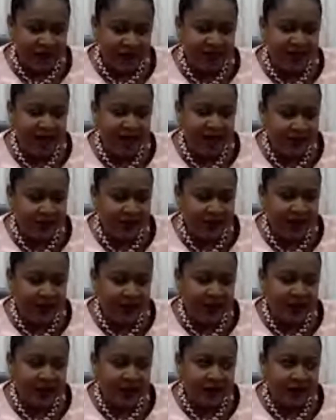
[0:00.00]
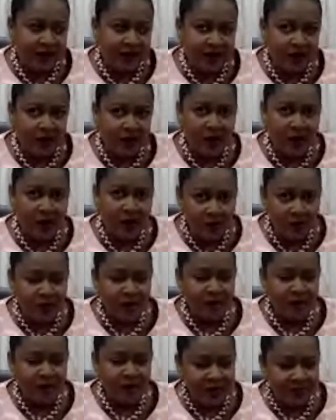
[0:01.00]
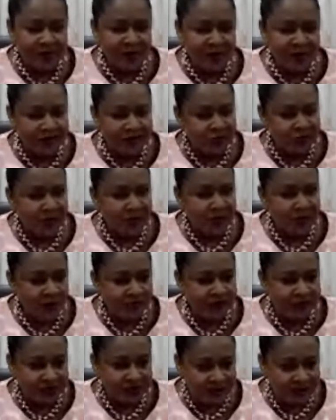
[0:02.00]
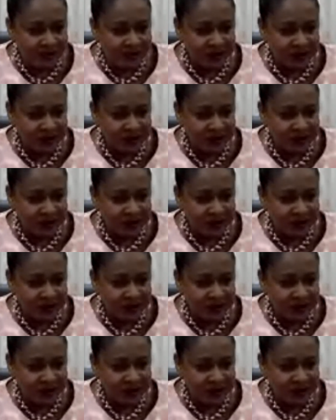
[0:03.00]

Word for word: And then when I went, they would say, oh, we really must do more of this.